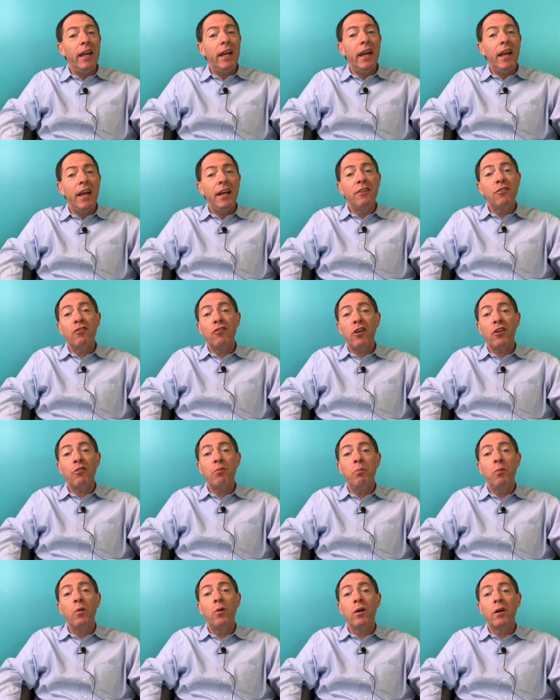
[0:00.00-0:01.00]
it's just
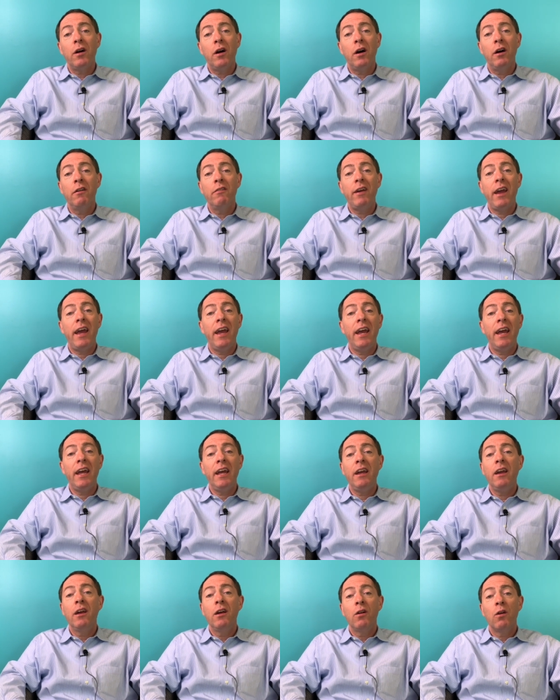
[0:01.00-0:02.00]
more of
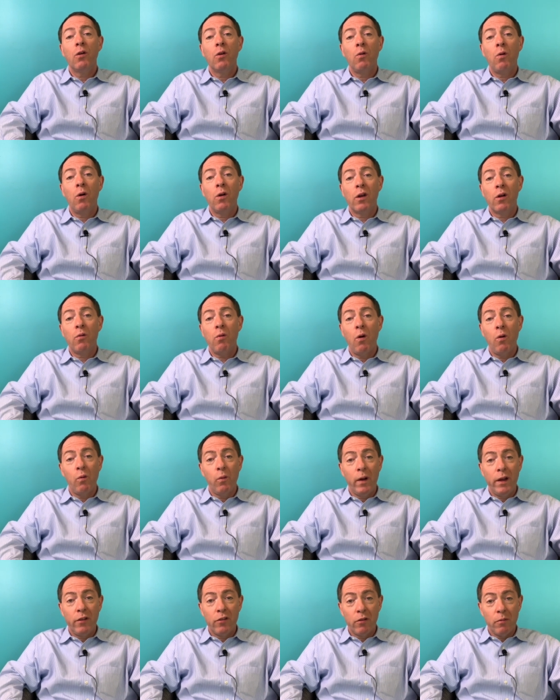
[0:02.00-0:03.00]
a quote unquote
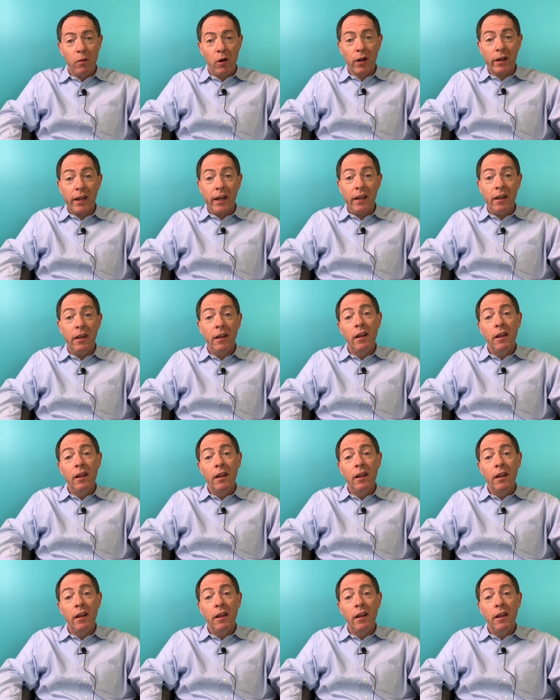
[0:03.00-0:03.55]
winter market.